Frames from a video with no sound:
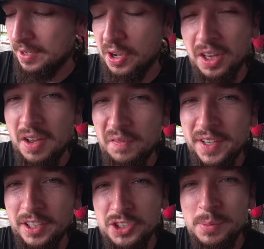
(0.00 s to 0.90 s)
not like
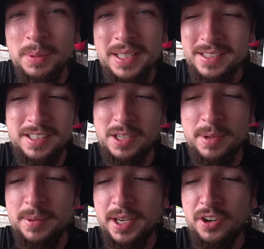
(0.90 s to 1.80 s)
filler. Some places it can
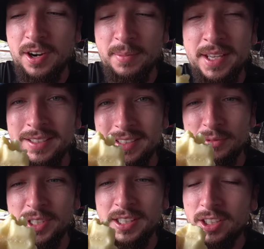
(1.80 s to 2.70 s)
be a bit crap. This
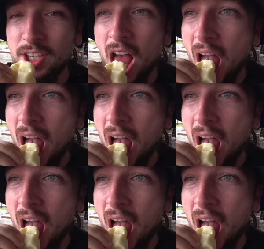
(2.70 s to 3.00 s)
is really good.